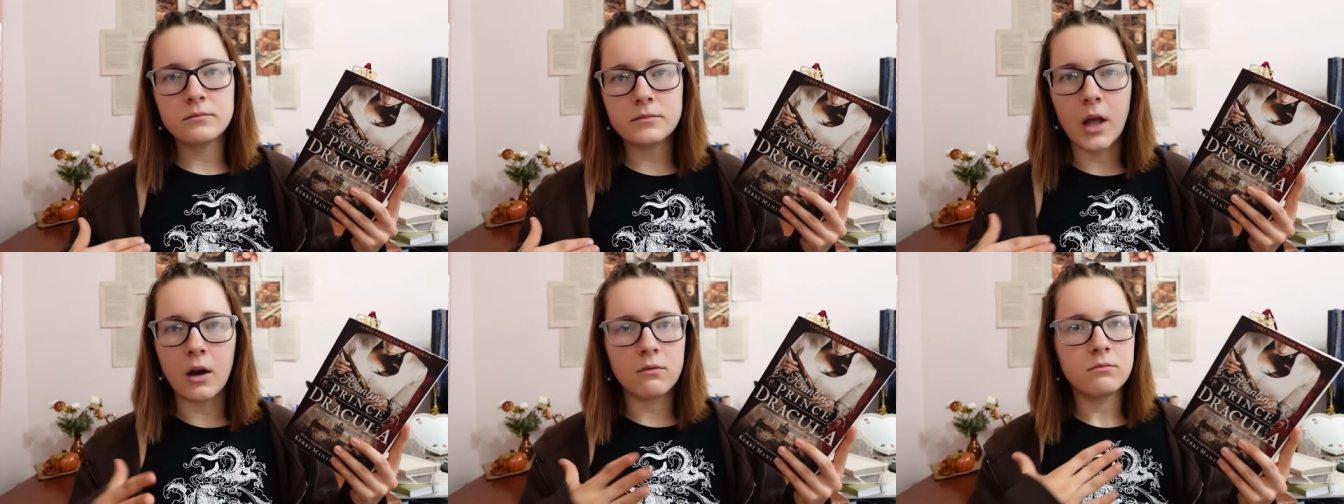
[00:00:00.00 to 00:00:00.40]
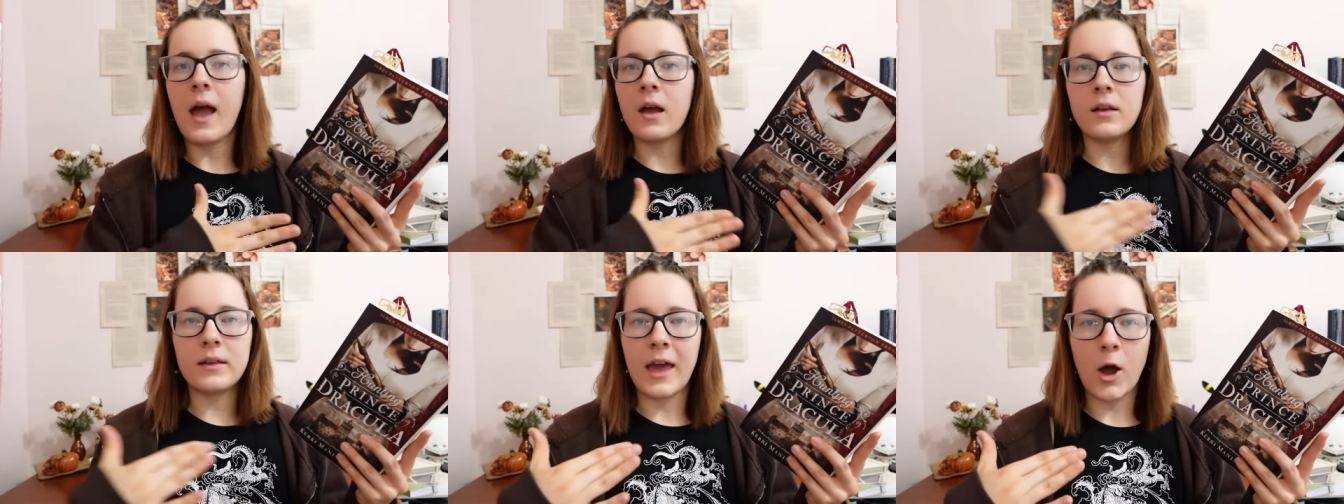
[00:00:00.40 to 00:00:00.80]
no,
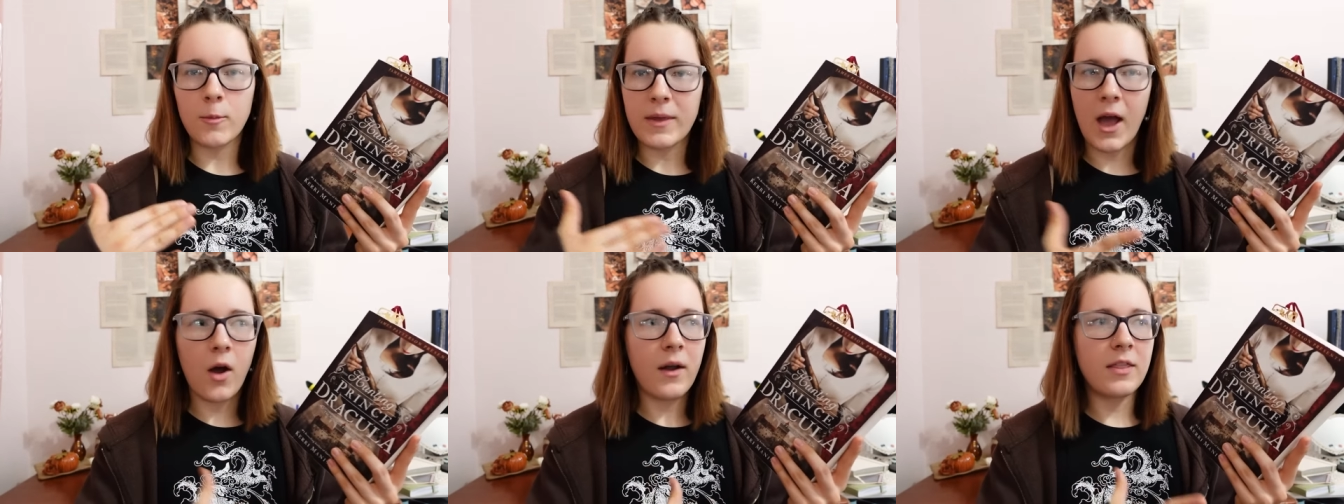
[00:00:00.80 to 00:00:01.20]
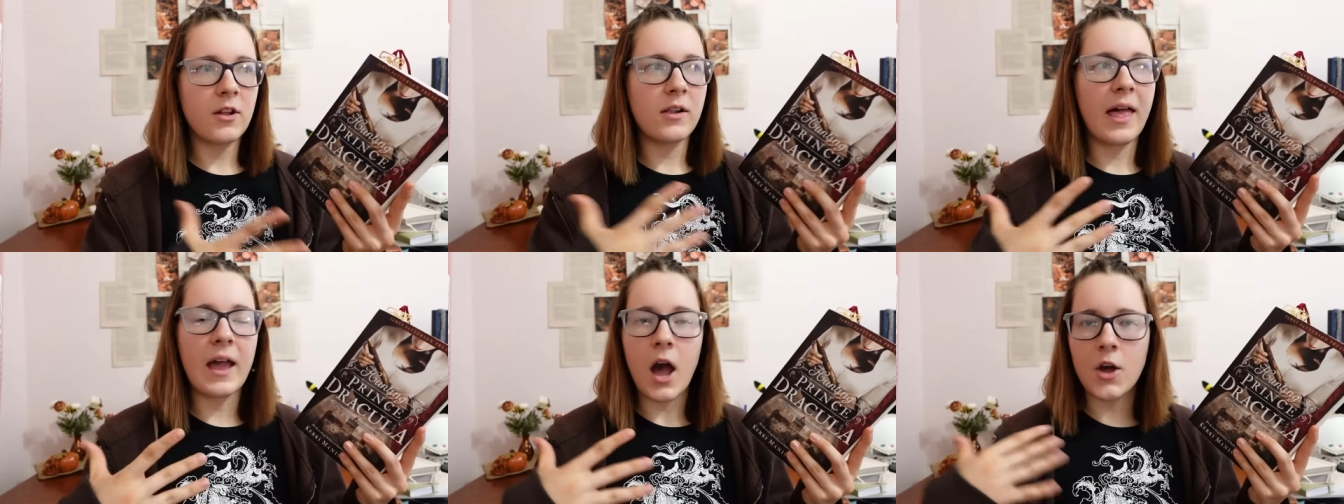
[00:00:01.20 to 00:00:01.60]
count me out. And
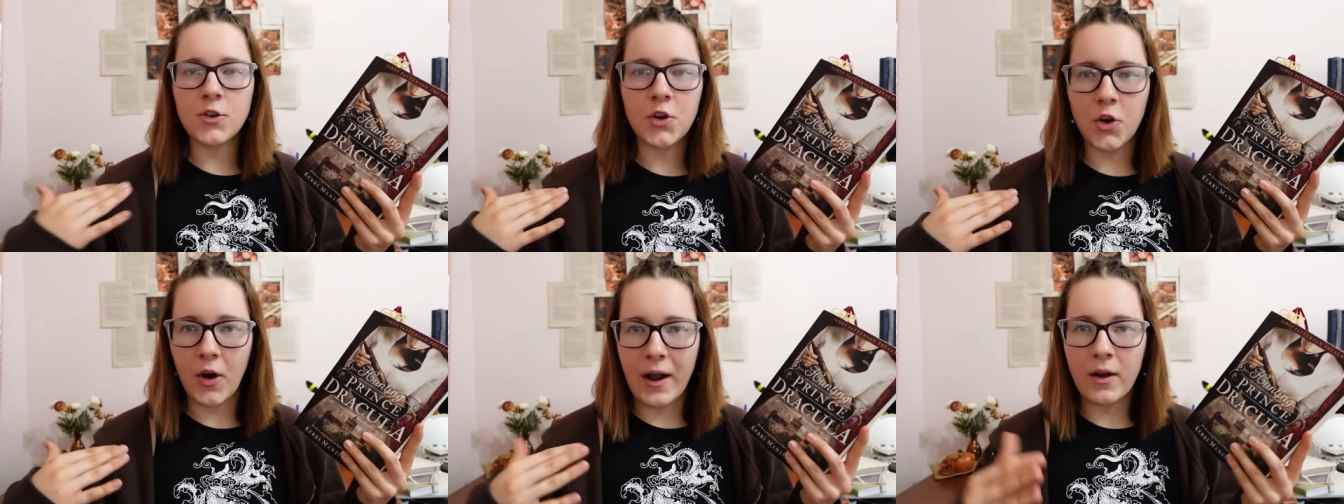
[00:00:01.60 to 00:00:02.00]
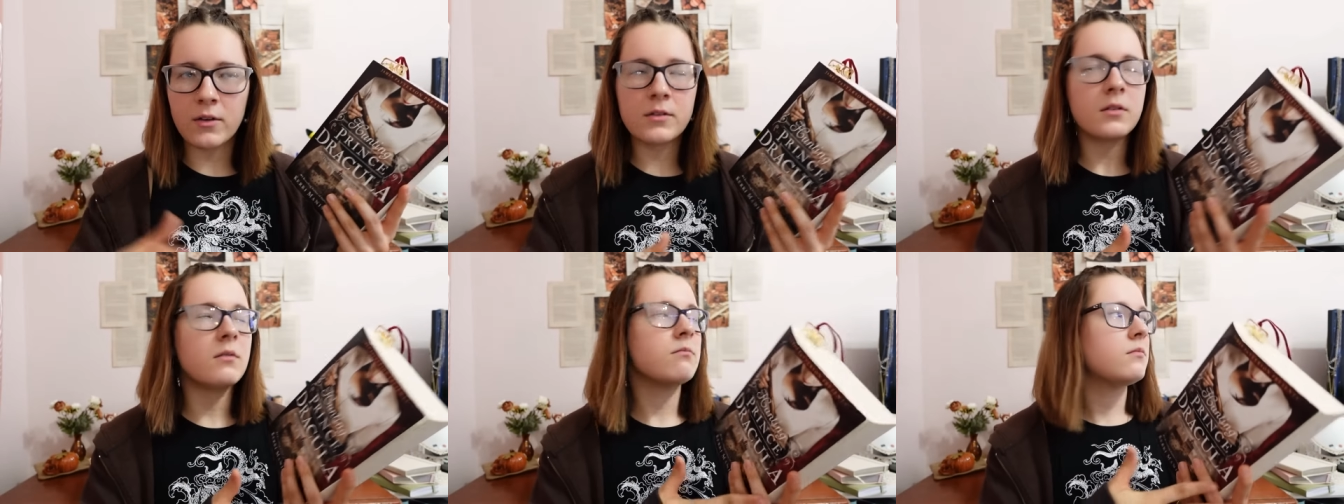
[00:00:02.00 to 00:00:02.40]
they're like,
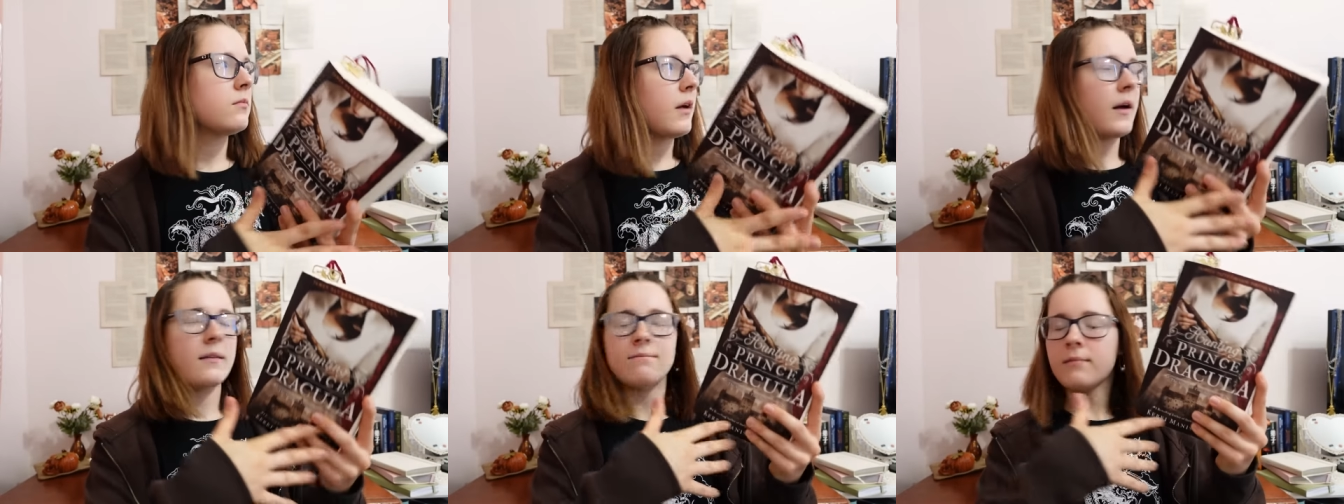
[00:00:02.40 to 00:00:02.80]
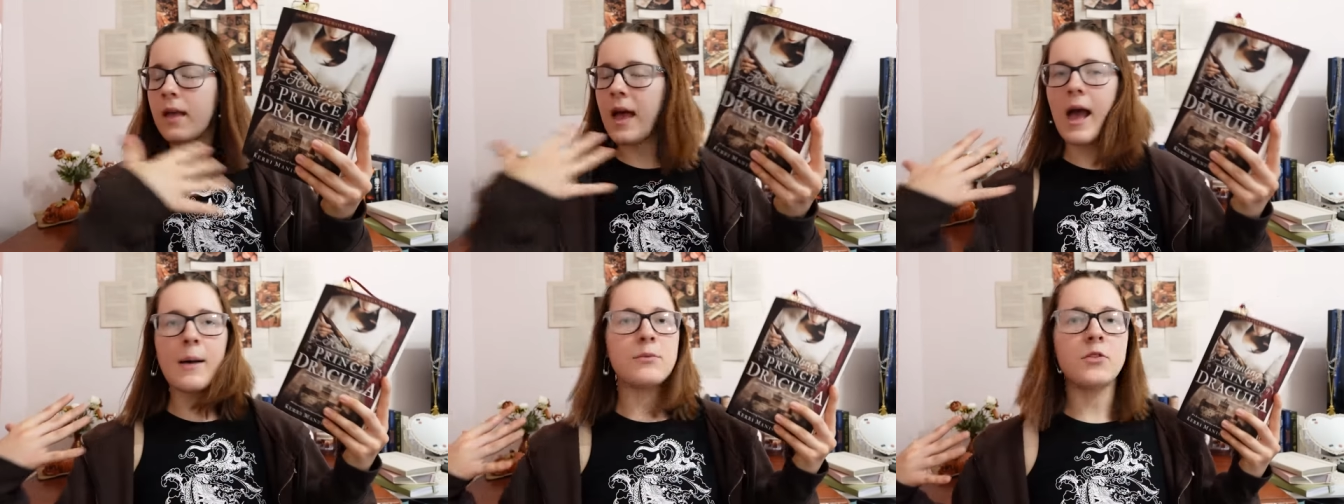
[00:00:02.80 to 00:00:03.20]
underground?
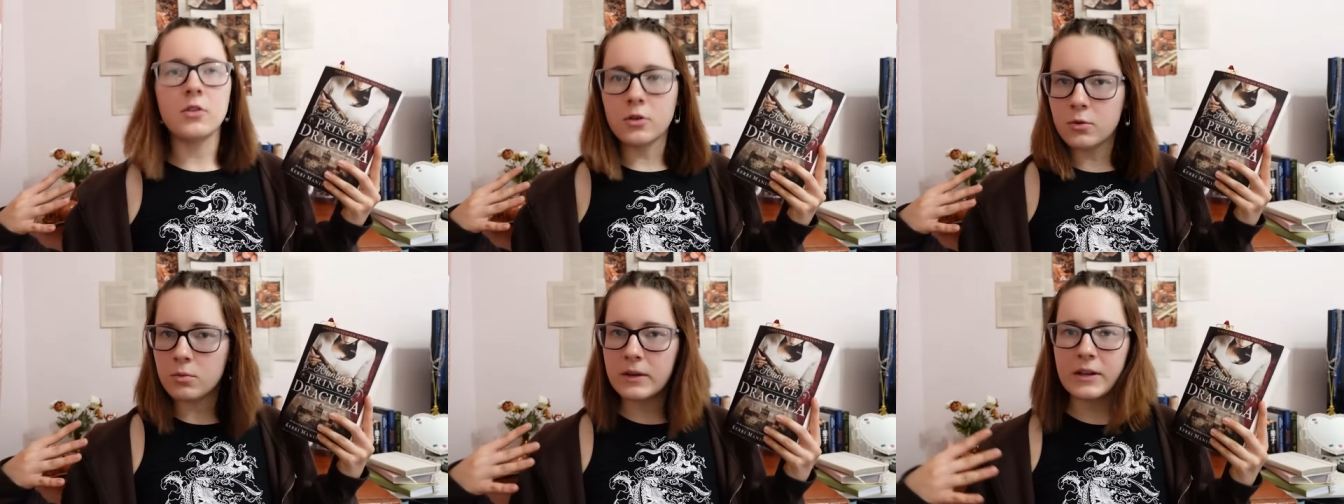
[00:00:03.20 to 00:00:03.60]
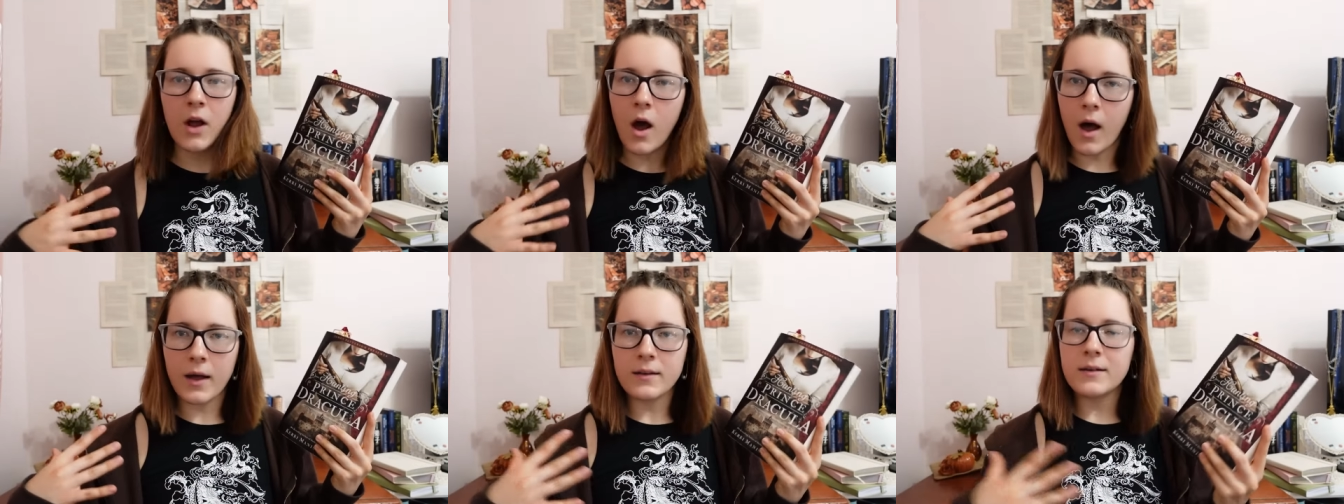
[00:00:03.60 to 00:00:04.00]
Absolutely
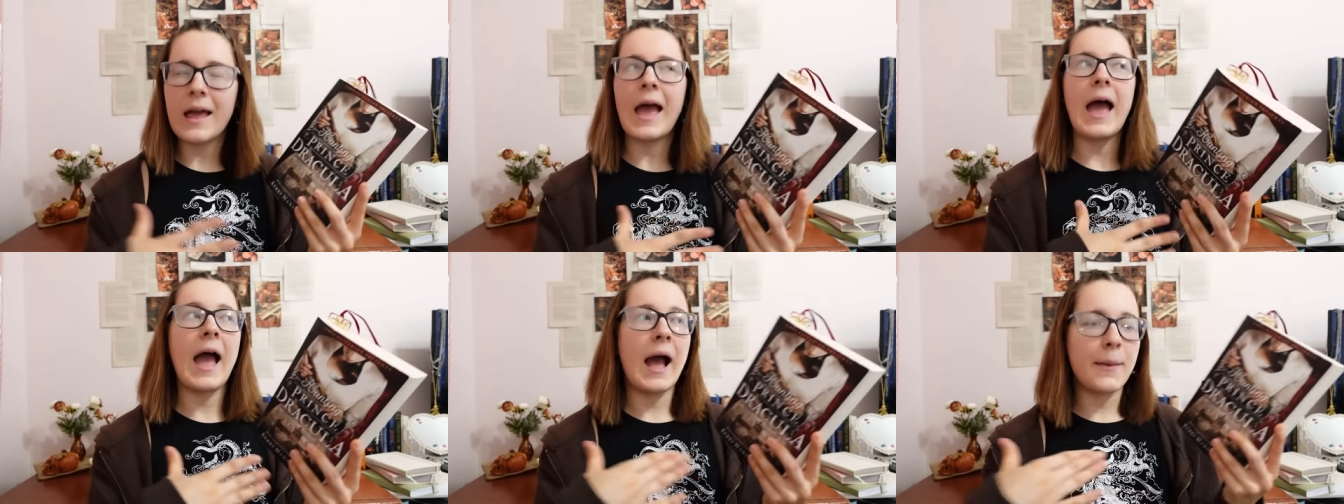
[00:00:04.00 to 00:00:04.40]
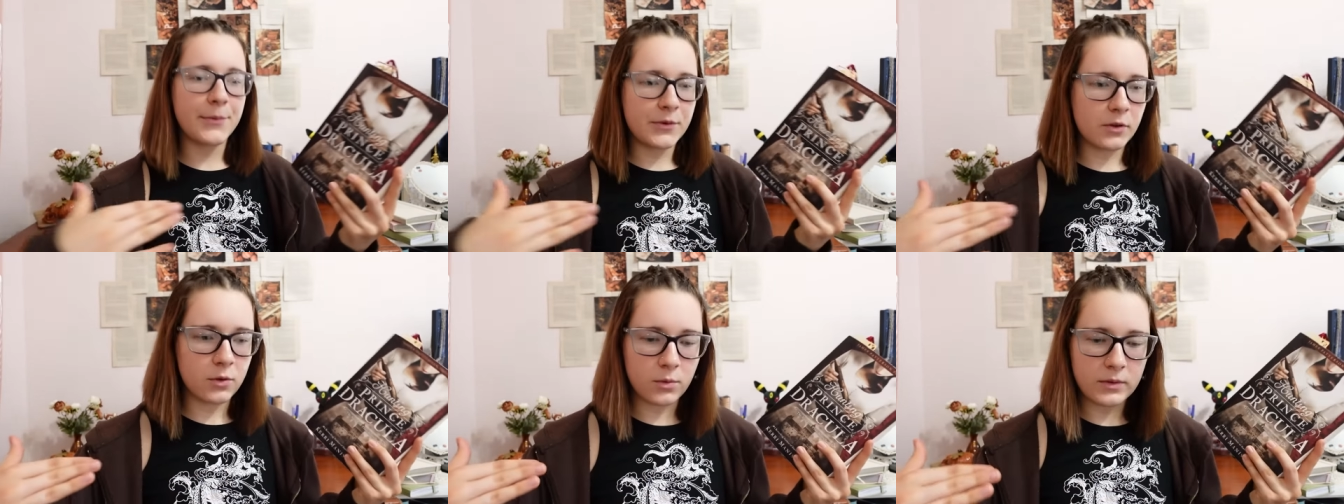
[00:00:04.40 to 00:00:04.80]
not.
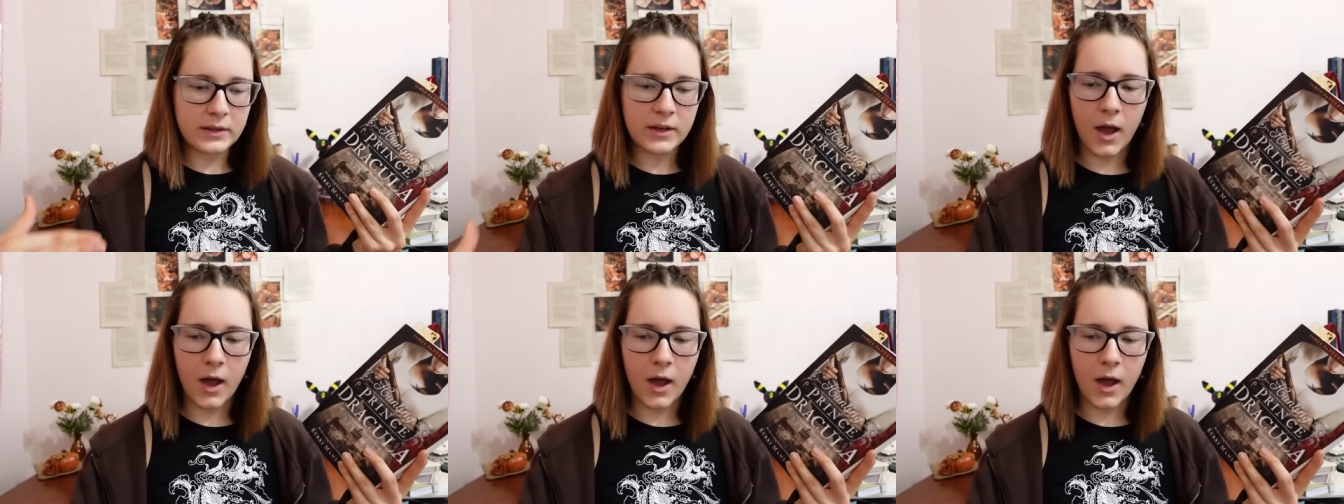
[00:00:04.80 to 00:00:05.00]
Absolutely